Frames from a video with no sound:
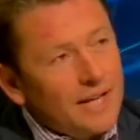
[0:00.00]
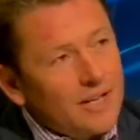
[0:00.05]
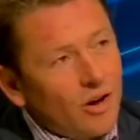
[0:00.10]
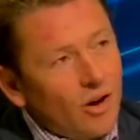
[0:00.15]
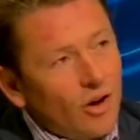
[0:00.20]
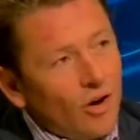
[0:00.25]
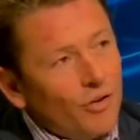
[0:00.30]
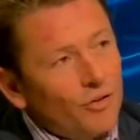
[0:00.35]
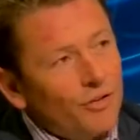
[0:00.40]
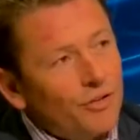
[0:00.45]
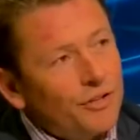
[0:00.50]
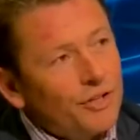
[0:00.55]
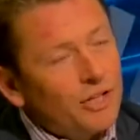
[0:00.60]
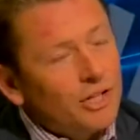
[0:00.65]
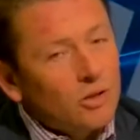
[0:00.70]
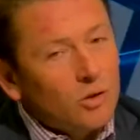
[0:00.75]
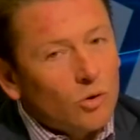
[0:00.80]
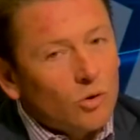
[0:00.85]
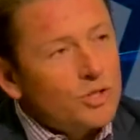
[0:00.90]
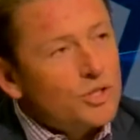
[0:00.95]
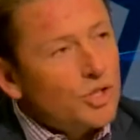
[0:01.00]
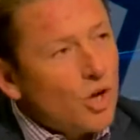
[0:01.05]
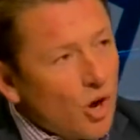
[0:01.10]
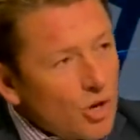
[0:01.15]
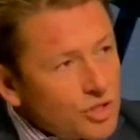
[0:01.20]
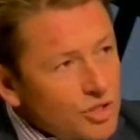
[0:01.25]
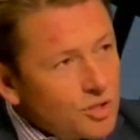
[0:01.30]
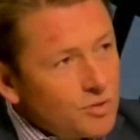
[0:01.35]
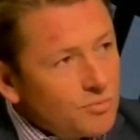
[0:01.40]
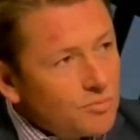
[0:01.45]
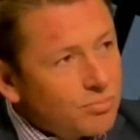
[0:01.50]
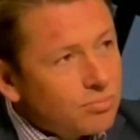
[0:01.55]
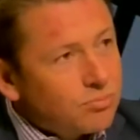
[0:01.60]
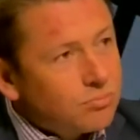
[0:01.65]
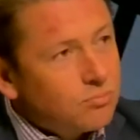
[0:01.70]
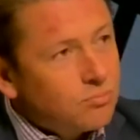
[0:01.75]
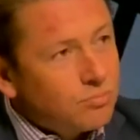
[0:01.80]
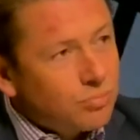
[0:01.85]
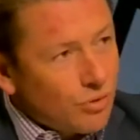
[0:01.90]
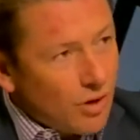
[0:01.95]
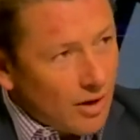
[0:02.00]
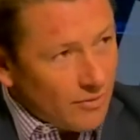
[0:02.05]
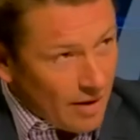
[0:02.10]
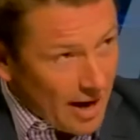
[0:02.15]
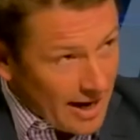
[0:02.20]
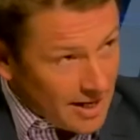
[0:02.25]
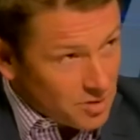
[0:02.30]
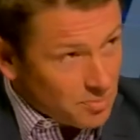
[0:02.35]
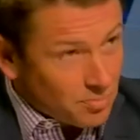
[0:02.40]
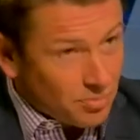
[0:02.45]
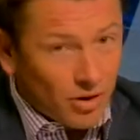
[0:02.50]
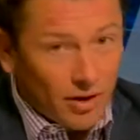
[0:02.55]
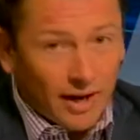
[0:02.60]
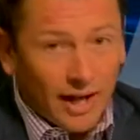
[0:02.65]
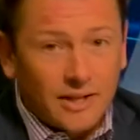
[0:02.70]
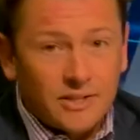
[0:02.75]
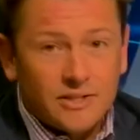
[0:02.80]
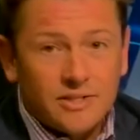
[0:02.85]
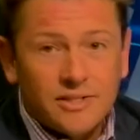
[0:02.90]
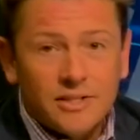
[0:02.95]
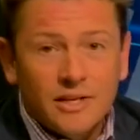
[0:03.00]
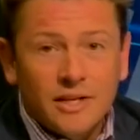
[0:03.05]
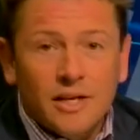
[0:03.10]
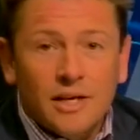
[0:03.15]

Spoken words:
on the chlorotoxin range of products.